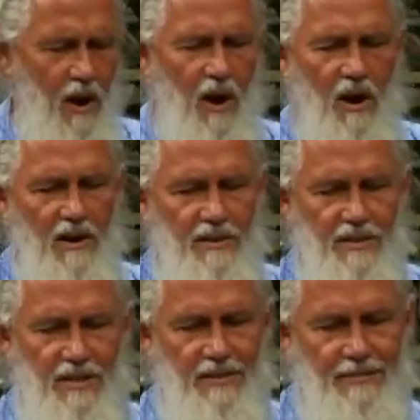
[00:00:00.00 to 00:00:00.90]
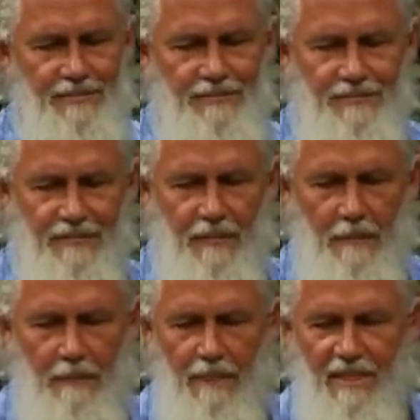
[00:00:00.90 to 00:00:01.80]
heart,
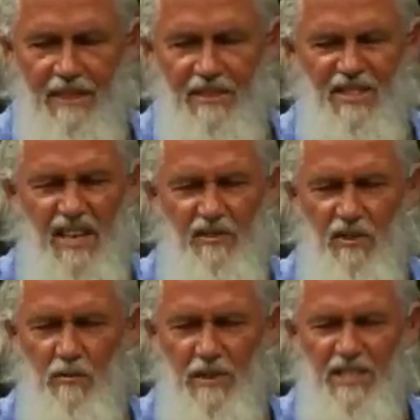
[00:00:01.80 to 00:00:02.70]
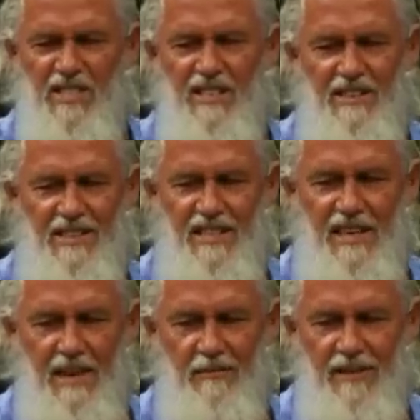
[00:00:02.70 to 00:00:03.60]
the center which sucks
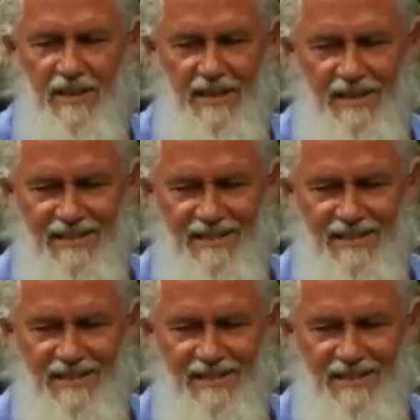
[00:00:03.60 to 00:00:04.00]
in everything.